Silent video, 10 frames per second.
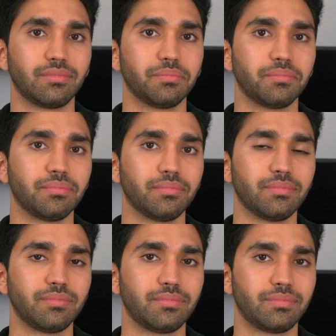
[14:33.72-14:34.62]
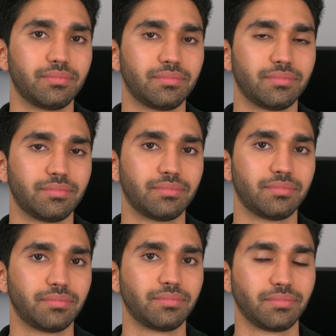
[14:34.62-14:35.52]

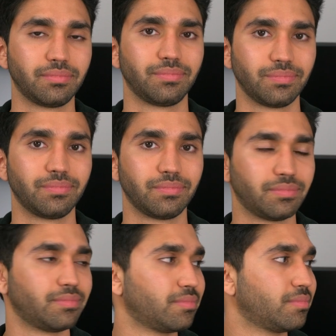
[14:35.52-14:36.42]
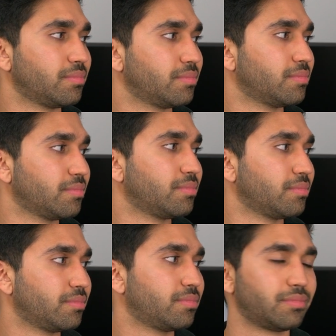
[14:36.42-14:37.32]

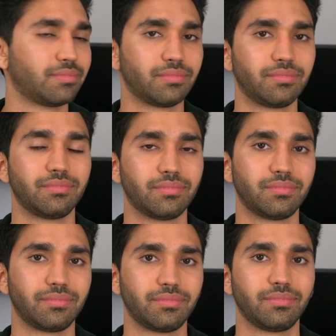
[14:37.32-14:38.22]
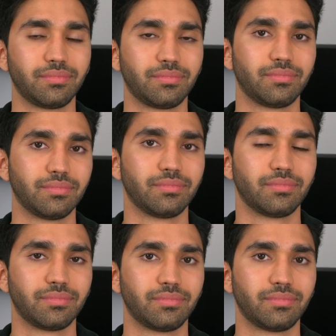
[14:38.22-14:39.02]
(silent)